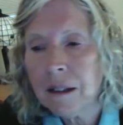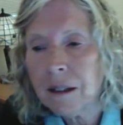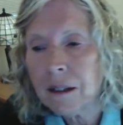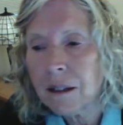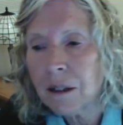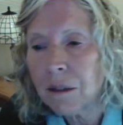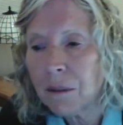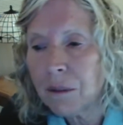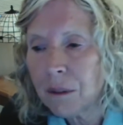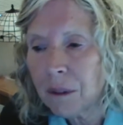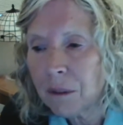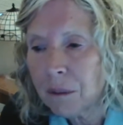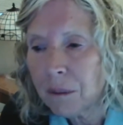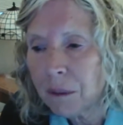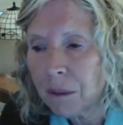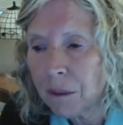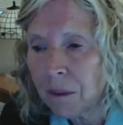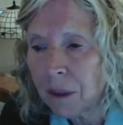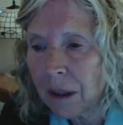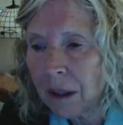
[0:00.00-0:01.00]
So
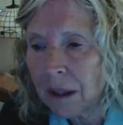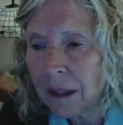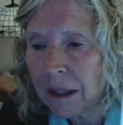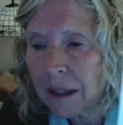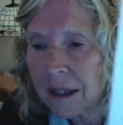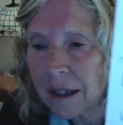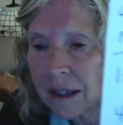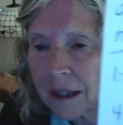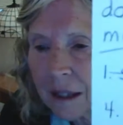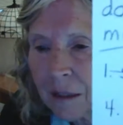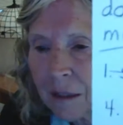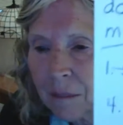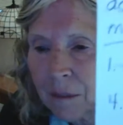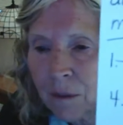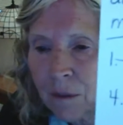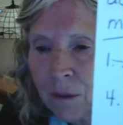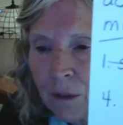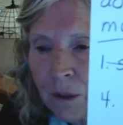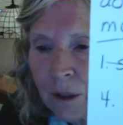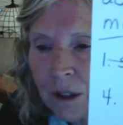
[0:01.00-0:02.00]
this is number
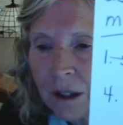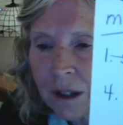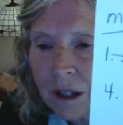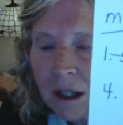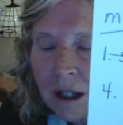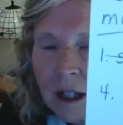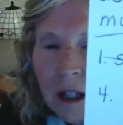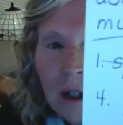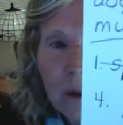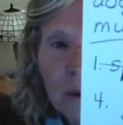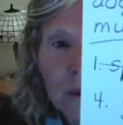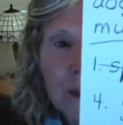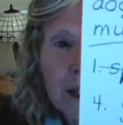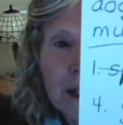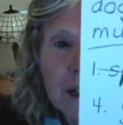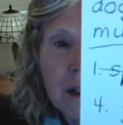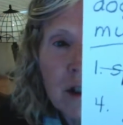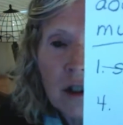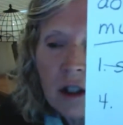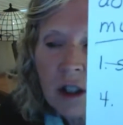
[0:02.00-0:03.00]
4,
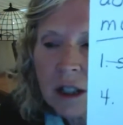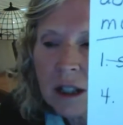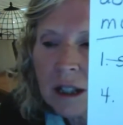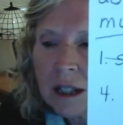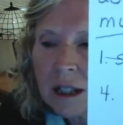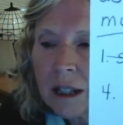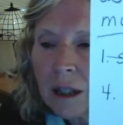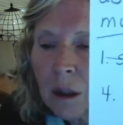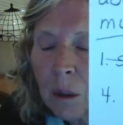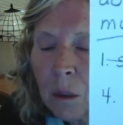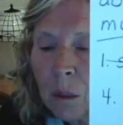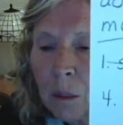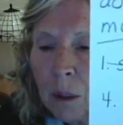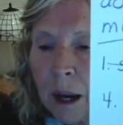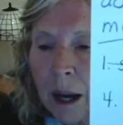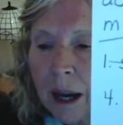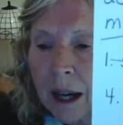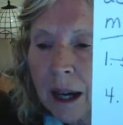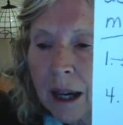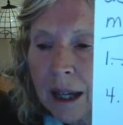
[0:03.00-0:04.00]
write
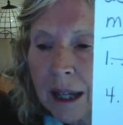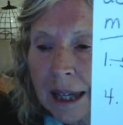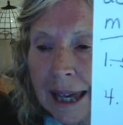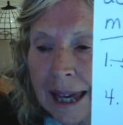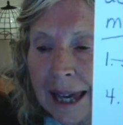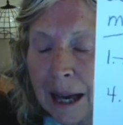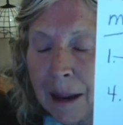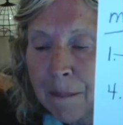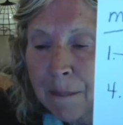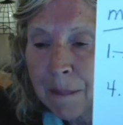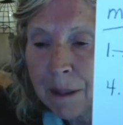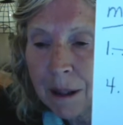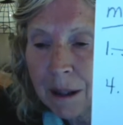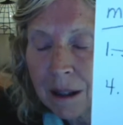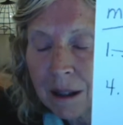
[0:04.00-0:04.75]
G-Y-M.